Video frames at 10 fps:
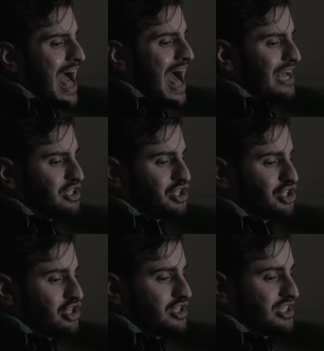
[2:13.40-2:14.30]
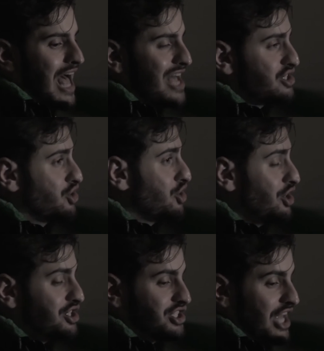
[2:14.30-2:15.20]
actions as
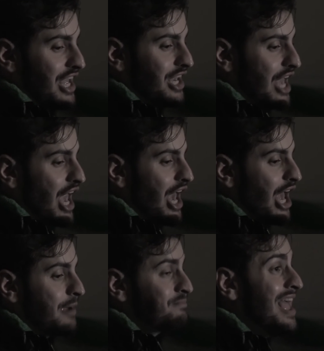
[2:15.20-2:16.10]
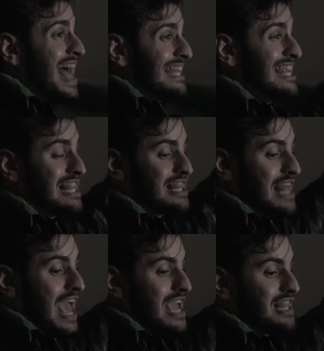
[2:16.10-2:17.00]
just a game? Did
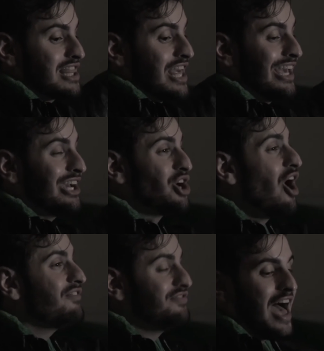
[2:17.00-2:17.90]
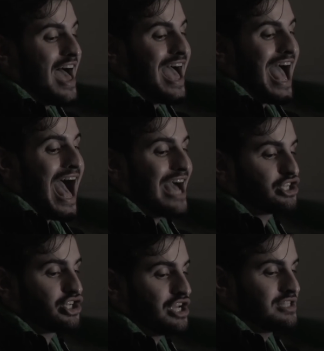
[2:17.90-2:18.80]
they think of their
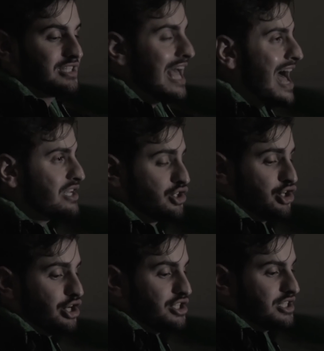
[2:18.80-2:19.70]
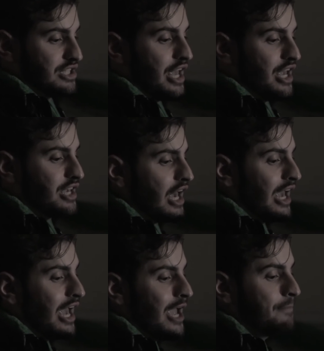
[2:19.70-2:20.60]
actions as just a
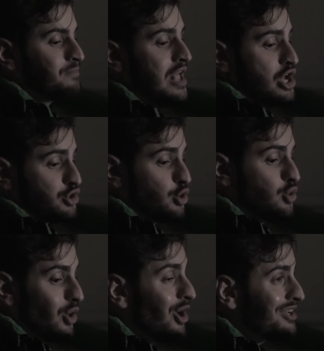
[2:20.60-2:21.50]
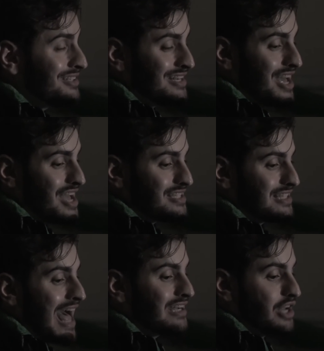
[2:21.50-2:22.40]
game? To
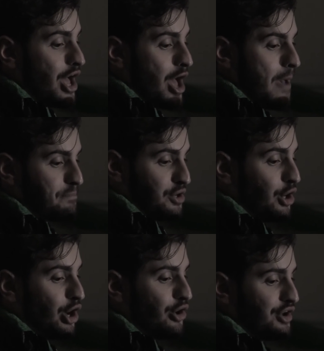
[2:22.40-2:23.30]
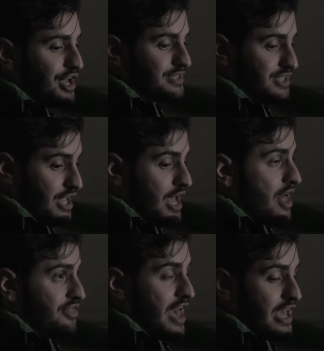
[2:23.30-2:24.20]
understand her purity,
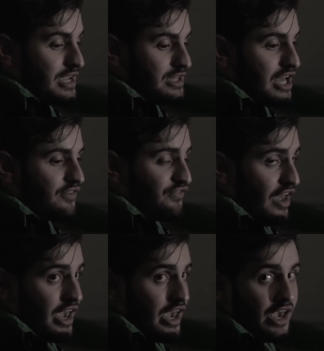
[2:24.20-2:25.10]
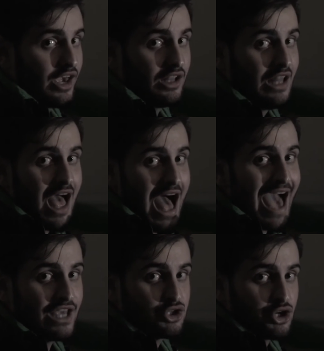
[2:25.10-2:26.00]
they did fail.
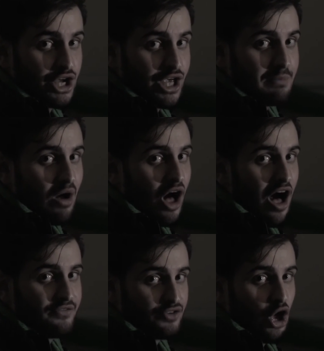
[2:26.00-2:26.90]
I dream of